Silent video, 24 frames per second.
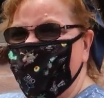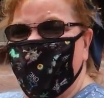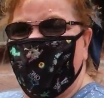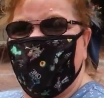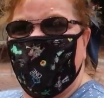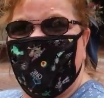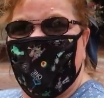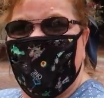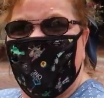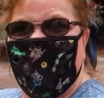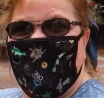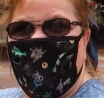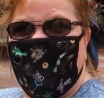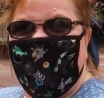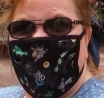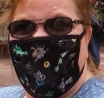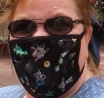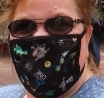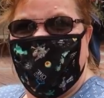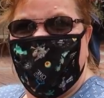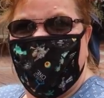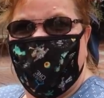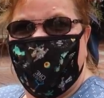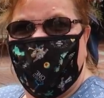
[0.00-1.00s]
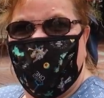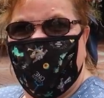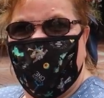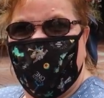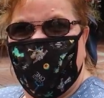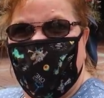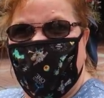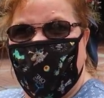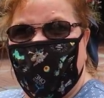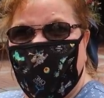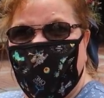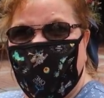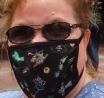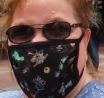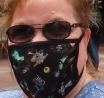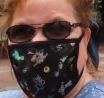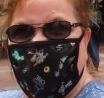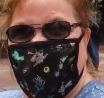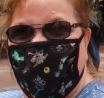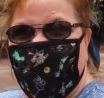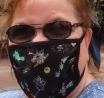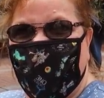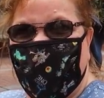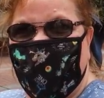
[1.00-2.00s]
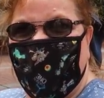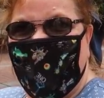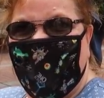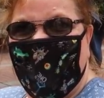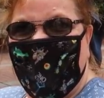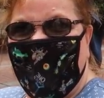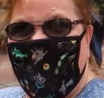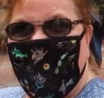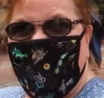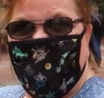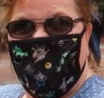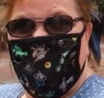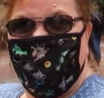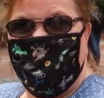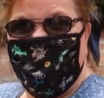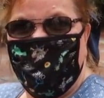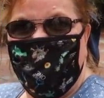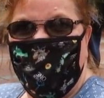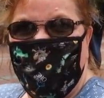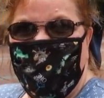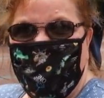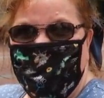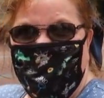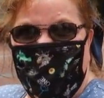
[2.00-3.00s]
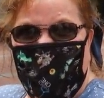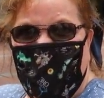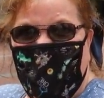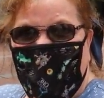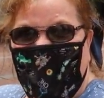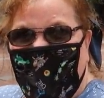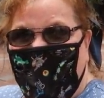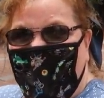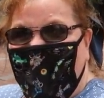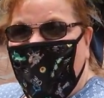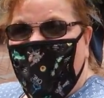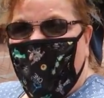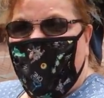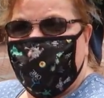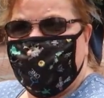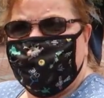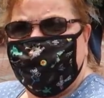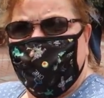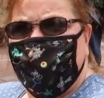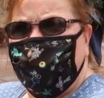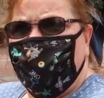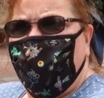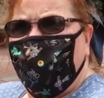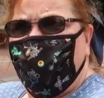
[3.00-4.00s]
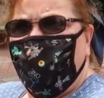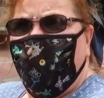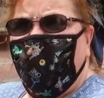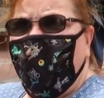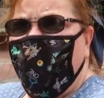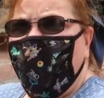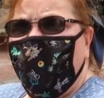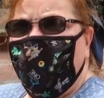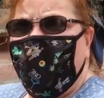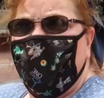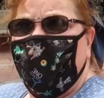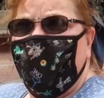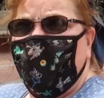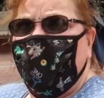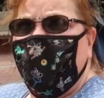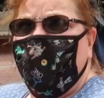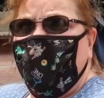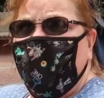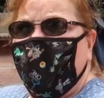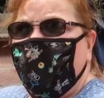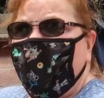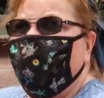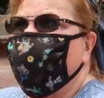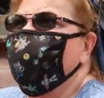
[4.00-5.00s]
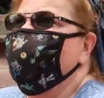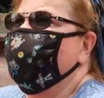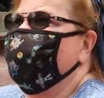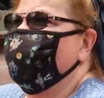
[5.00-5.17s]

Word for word: hotel are you checking into? Where are you staying? And my mom pointed, you pointed up here though. And